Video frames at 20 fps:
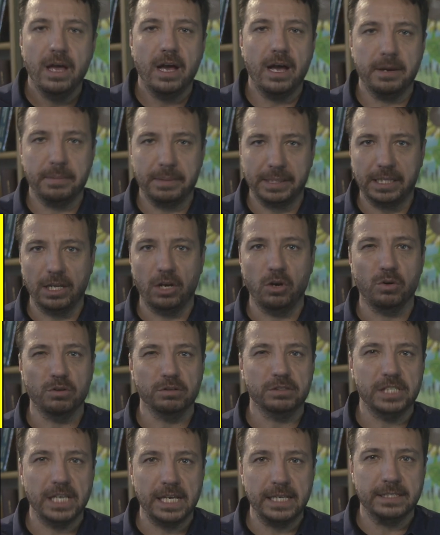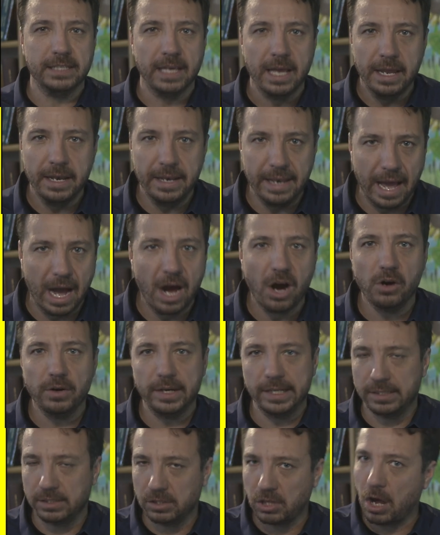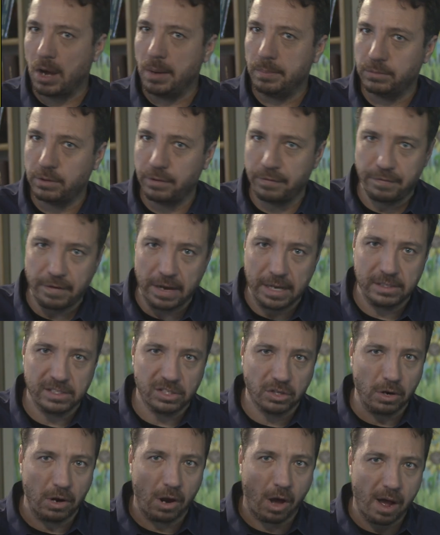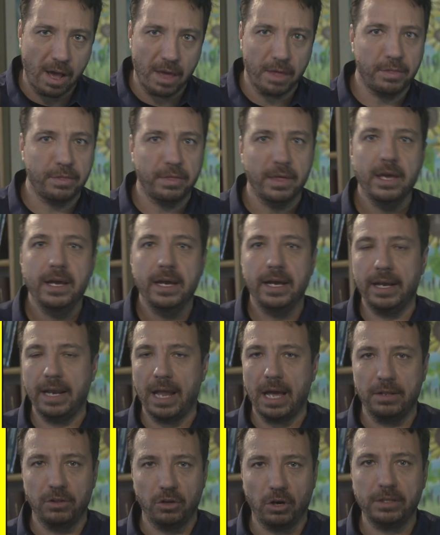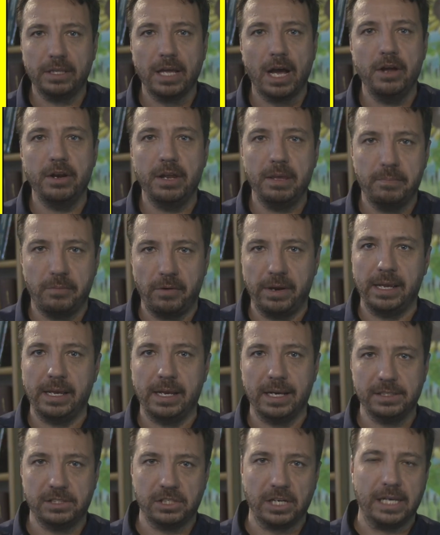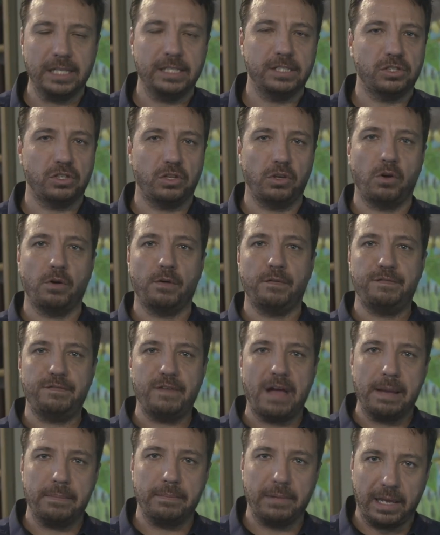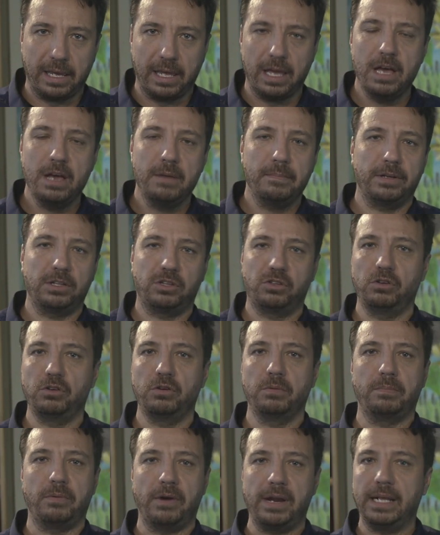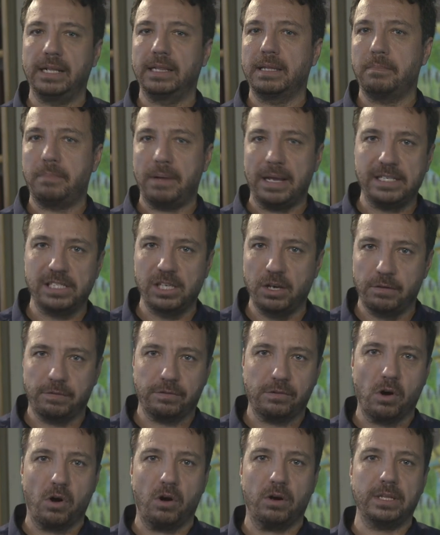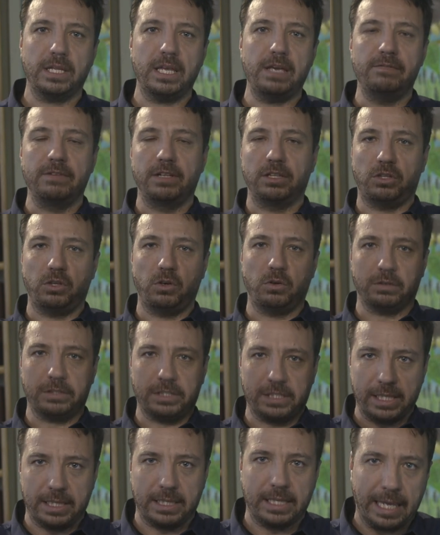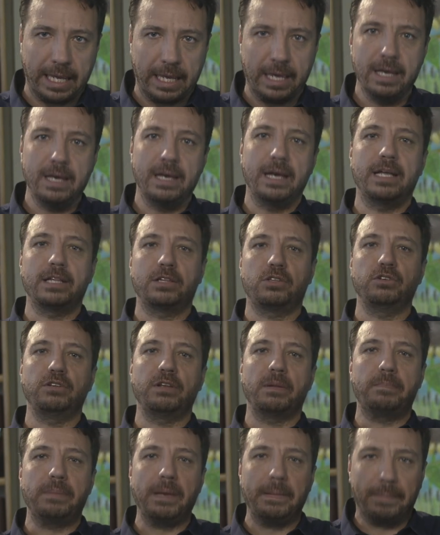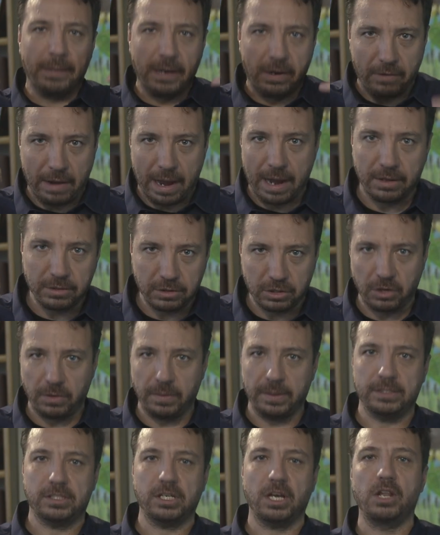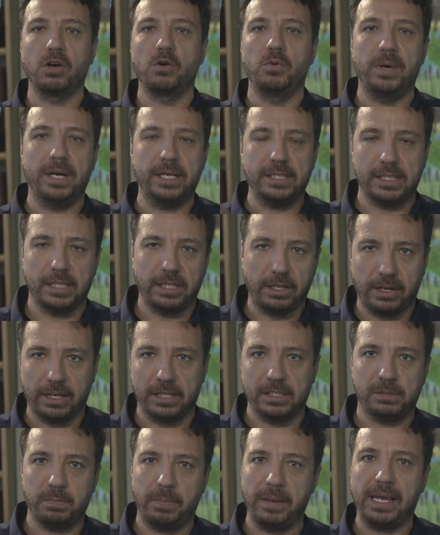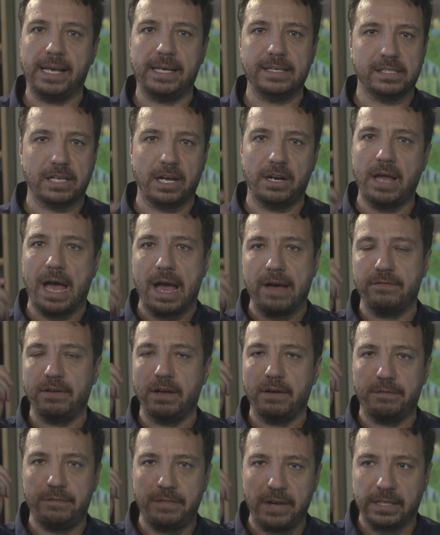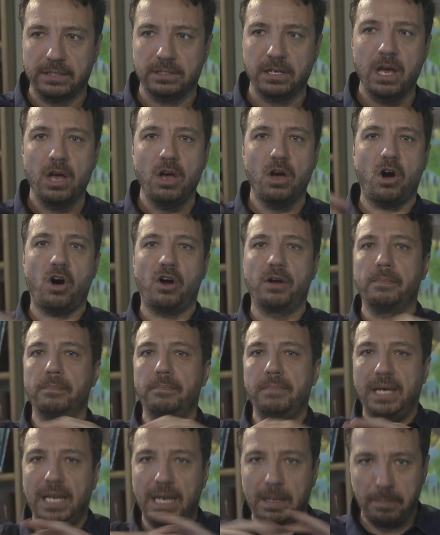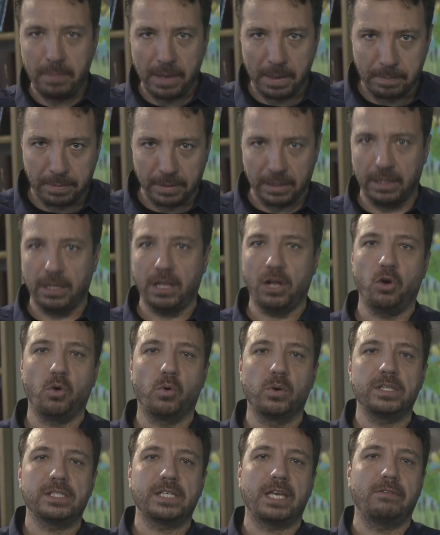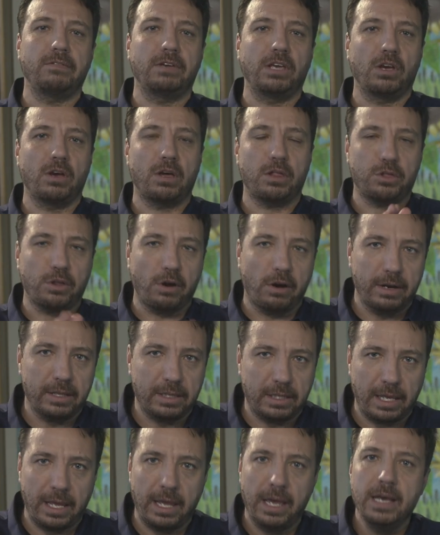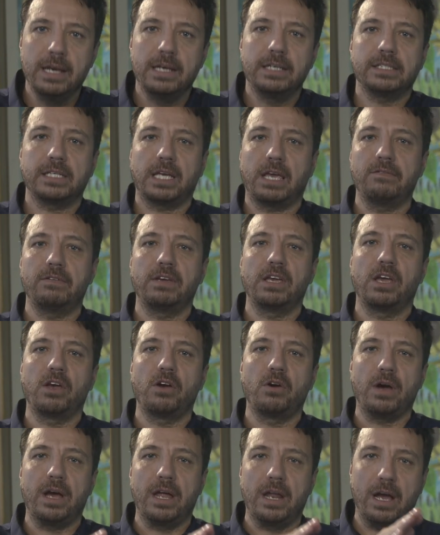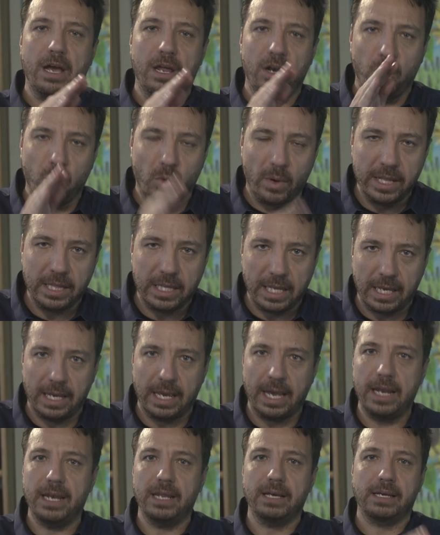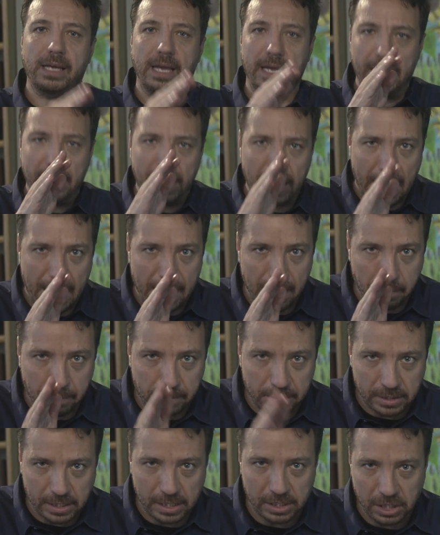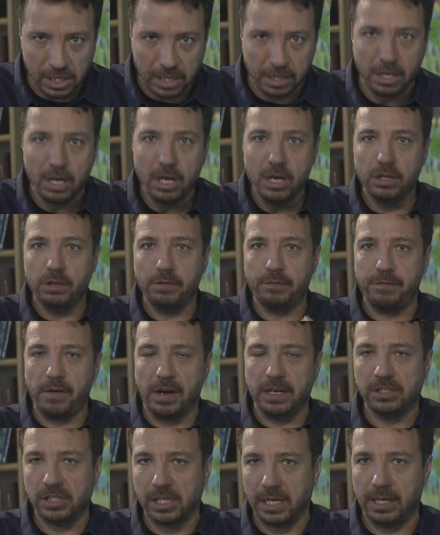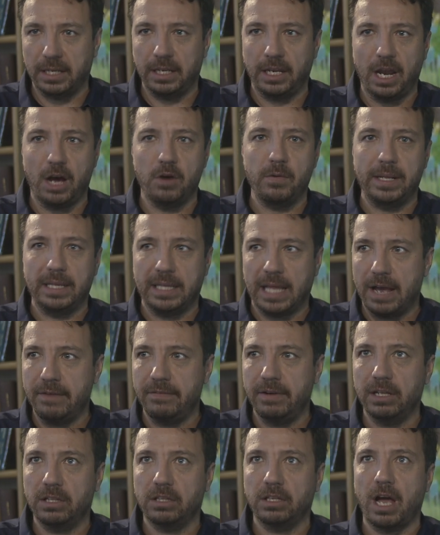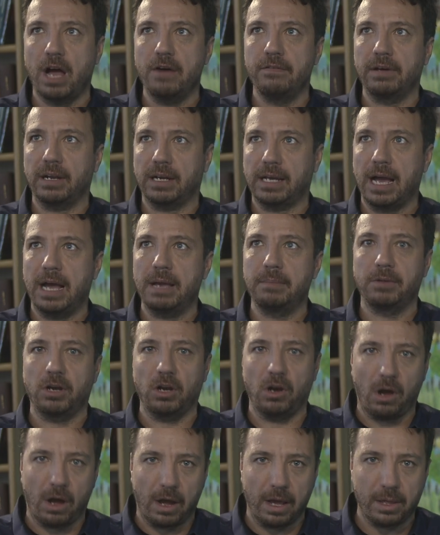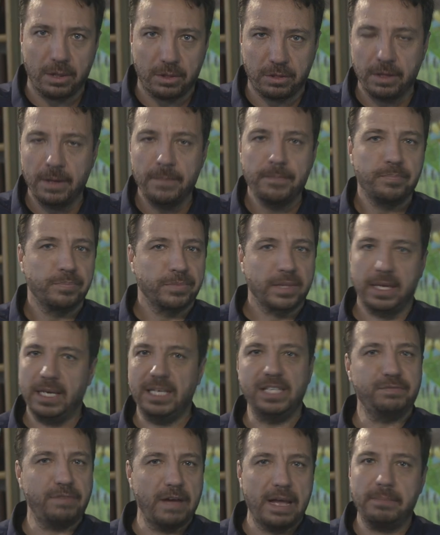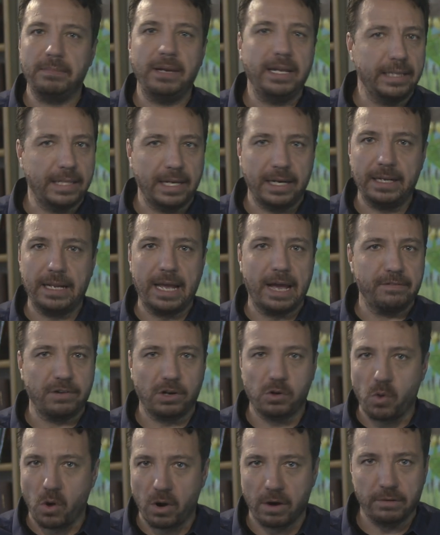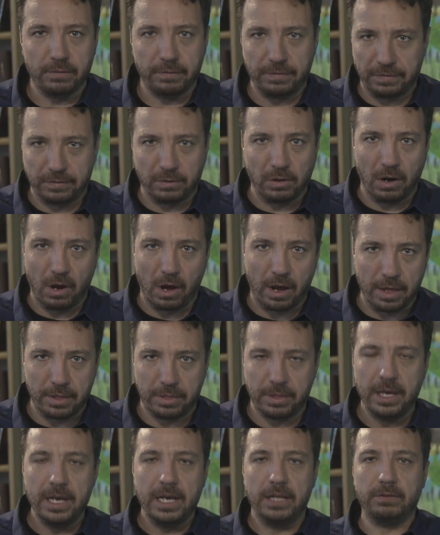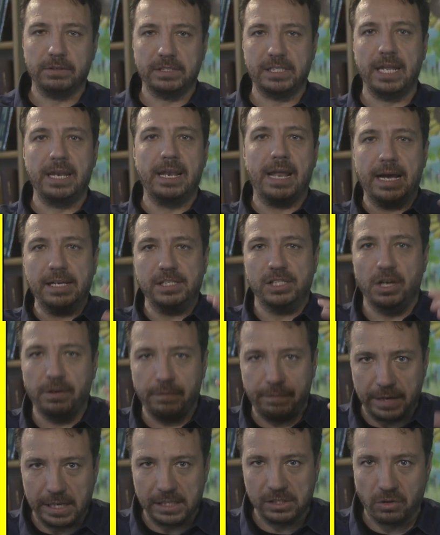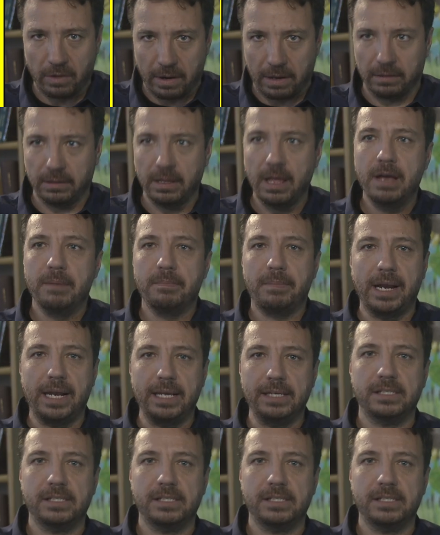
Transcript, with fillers: uh, but the lord says now it's time to face goliath and not only bring a change to your family but to bring the blessing of god even to your city and to the people around you and so the words that you're going to speak is going going to have an effect on many people. And the Lord is giving you authority, is giving you an anointing and a, in, and a position to function. And you know, when David overcame Goliath, his family didn't have a quarrel with Goliath. It was the nation of Israel. But he